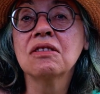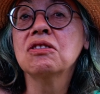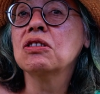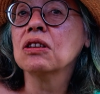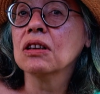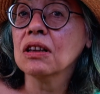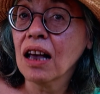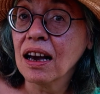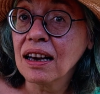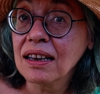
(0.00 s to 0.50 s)
Do
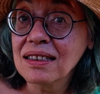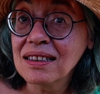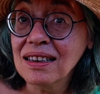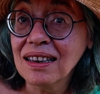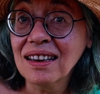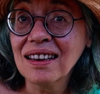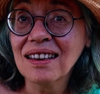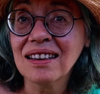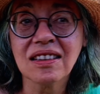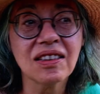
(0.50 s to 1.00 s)
you like
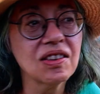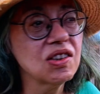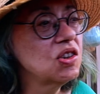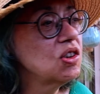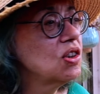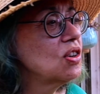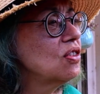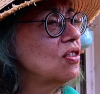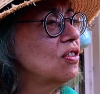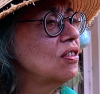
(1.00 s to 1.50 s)
succulents?
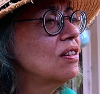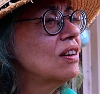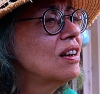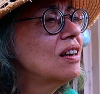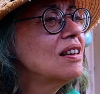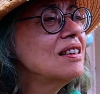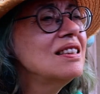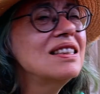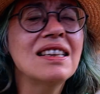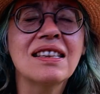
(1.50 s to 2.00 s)
Do you
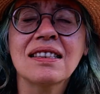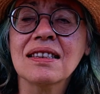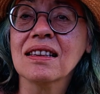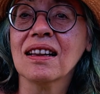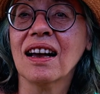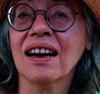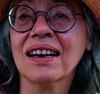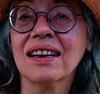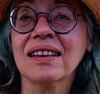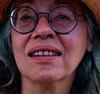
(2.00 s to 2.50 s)

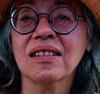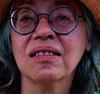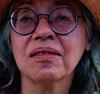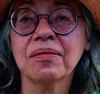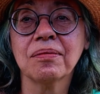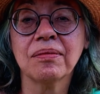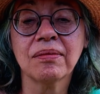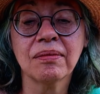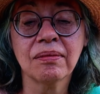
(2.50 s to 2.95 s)
dislike them?